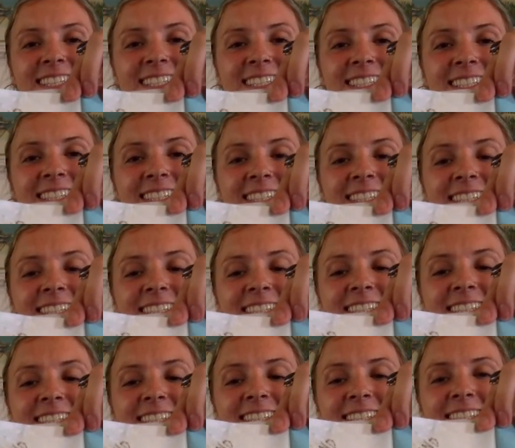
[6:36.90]

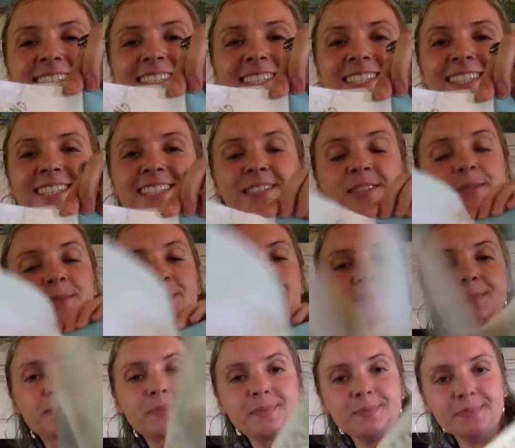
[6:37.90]

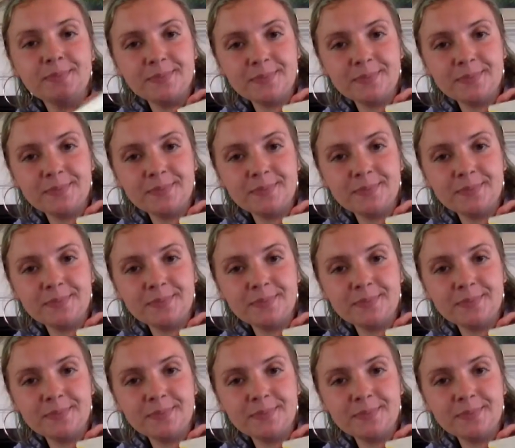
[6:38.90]
(no one is talking)